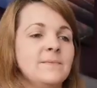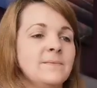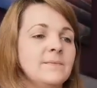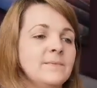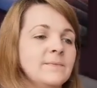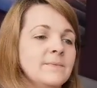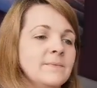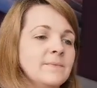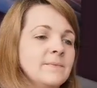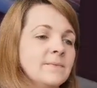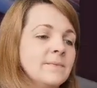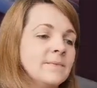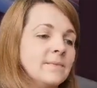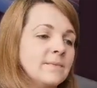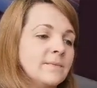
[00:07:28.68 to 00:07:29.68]

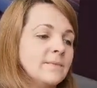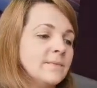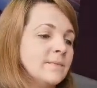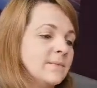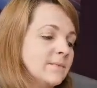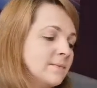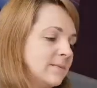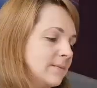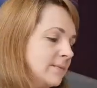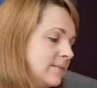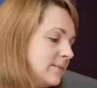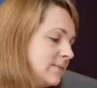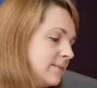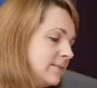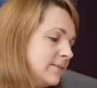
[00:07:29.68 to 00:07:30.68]

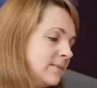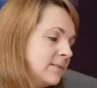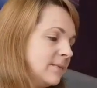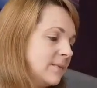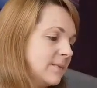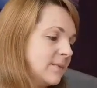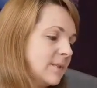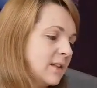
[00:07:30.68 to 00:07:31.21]
(silence)